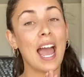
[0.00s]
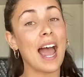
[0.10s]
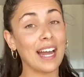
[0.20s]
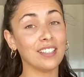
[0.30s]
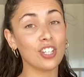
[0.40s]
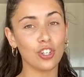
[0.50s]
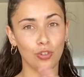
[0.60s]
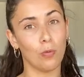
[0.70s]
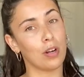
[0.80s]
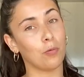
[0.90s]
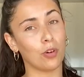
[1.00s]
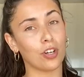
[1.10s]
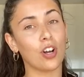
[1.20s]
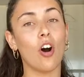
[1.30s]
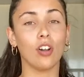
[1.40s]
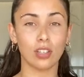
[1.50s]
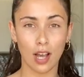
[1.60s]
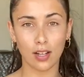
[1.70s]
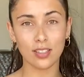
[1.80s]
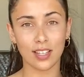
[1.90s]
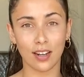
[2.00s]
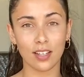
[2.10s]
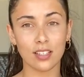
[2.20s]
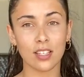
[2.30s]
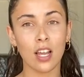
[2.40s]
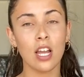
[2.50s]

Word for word: and you wanna work on calisthenics,